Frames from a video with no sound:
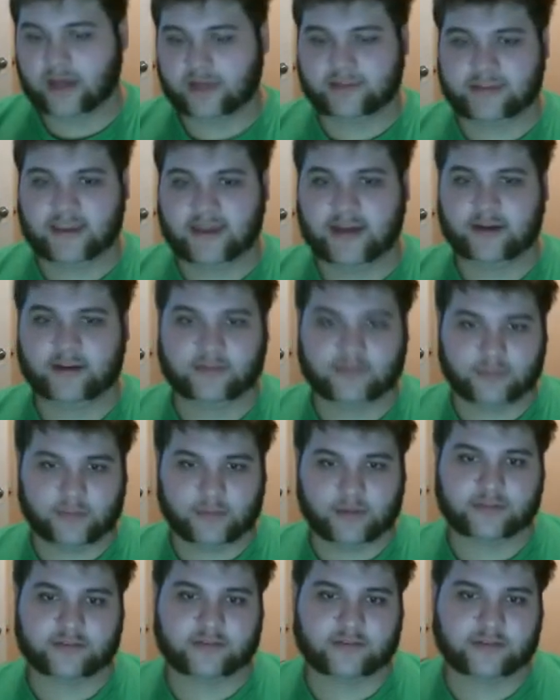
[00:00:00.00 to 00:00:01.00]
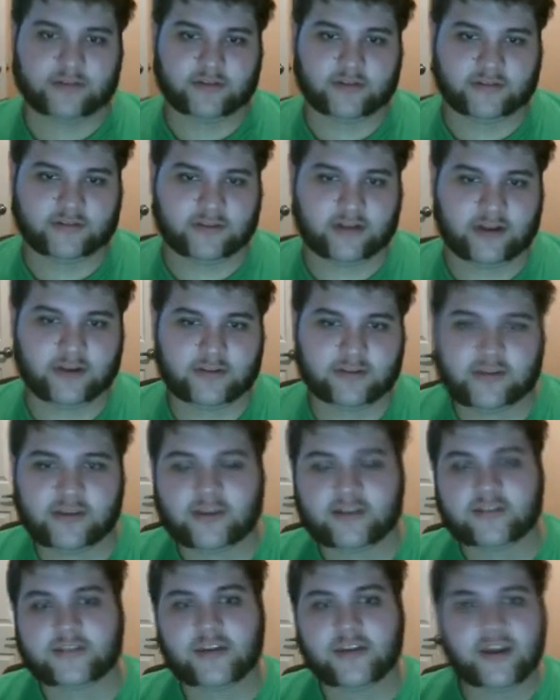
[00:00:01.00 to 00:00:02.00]
Towns, Monsters of Shadows
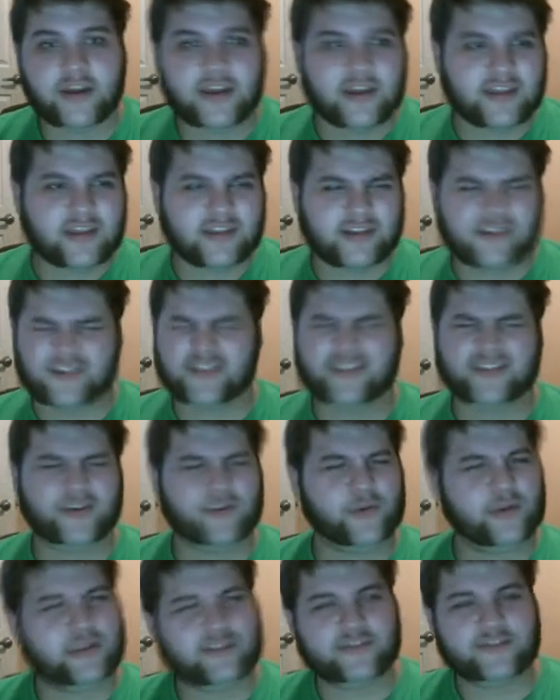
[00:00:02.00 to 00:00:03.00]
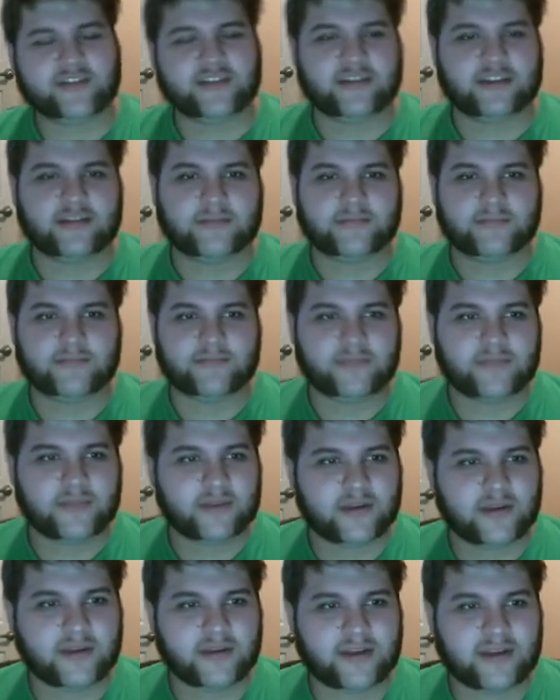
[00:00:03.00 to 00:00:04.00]
things, they're just so interesting.
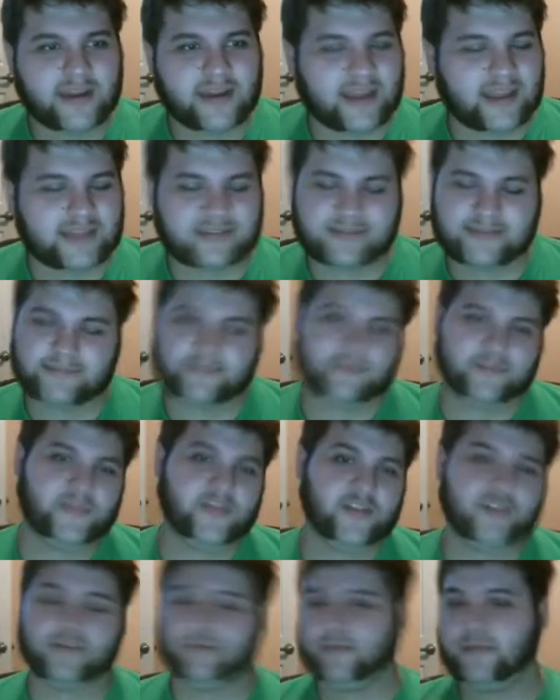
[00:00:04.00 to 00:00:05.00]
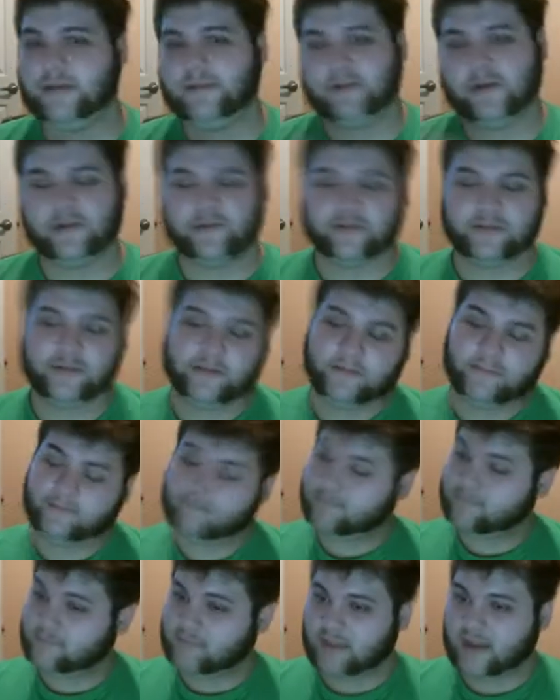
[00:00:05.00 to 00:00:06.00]
Just me personally,
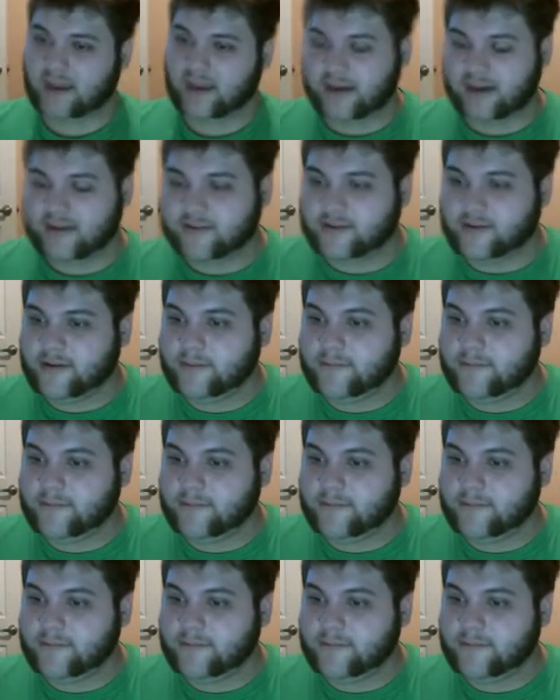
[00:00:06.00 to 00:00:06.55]
I don't know.